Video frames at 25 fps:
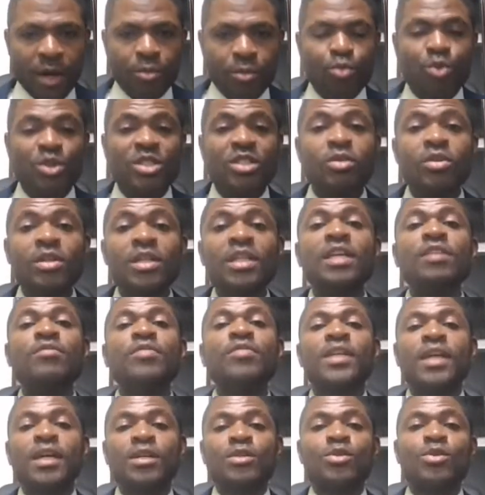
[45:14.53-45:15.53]
we're still
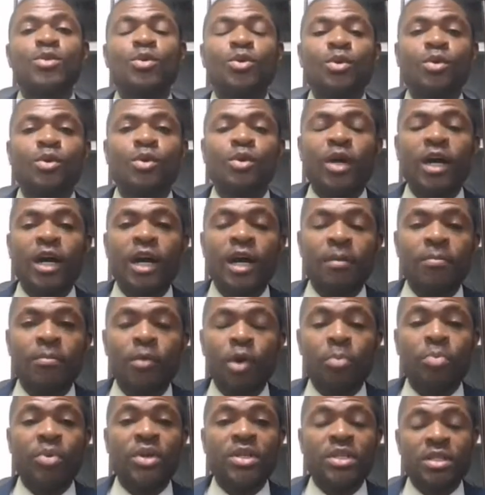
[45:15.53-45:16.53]
living as though,
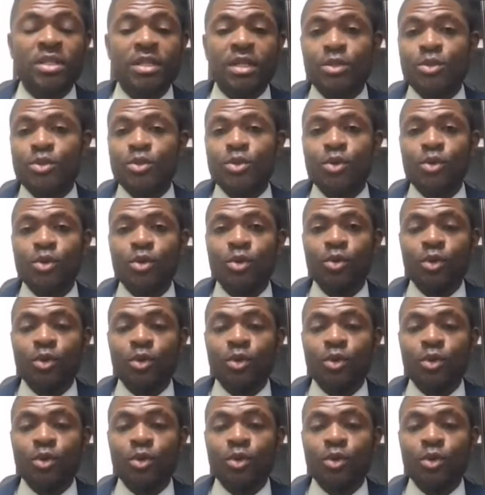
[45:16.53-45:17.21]
operating as though,